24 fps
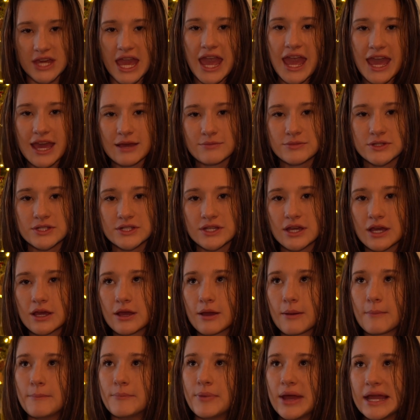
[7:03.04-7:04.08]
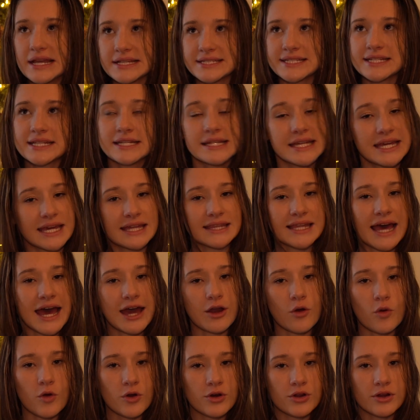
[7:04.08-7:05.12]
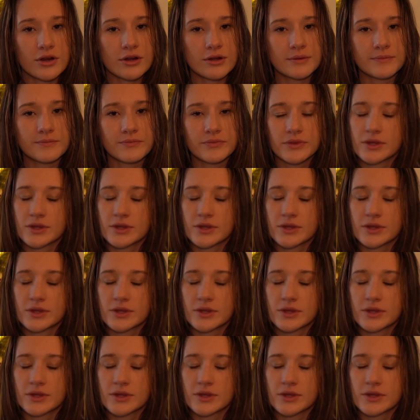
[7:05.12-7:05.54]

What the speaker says: games, basically in that order,